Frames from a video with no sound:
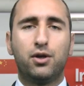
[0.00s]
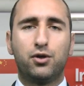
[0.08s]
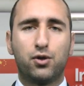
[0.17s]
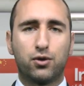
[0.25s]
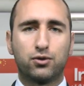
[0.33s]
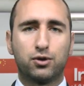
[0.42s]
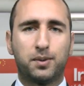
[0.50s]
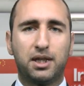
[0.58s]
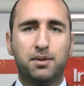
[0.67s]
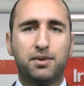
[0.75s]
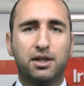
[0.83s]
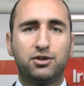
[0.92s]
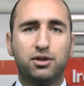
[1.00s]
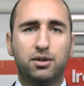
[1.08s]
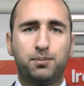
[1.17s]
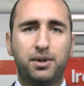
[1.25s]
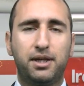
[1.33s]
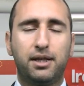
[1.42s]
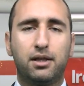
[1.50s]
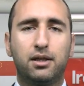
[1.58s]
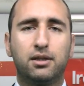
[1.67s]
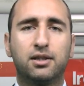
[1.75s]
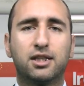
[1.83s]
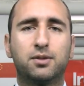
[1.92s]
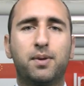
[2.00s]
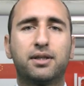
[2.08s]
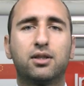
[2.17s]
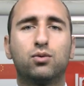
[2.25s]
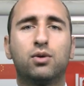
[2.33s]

Eurozone's preliminary GDP is expected